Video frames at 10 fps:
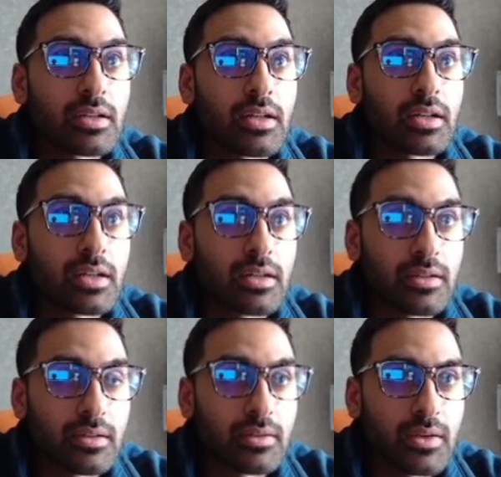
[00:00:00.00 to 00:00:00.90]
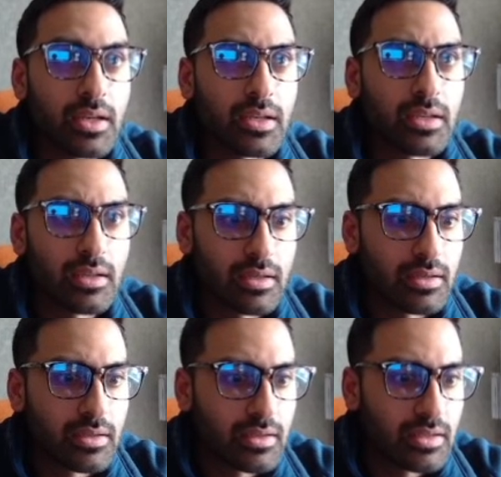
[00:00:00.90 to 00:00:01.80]
Okay,
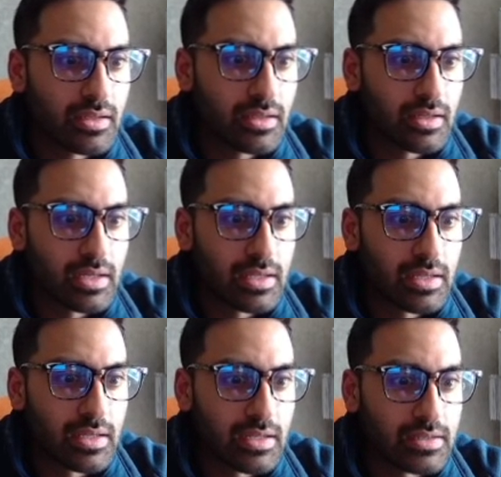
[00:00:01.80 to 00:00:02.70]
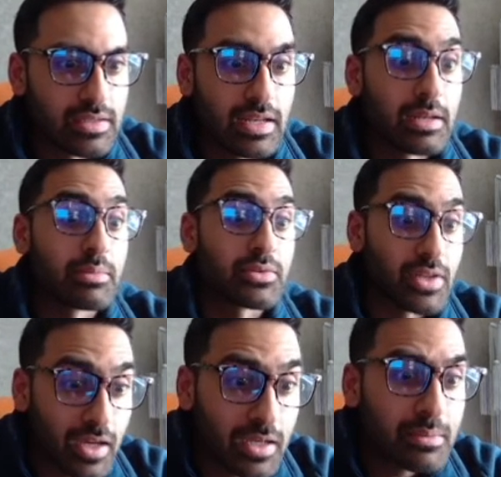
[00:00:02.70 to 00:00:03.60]
and then set label
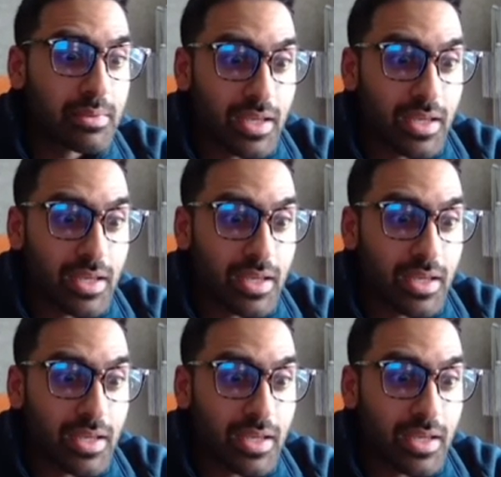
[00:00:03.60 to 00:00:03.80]
time,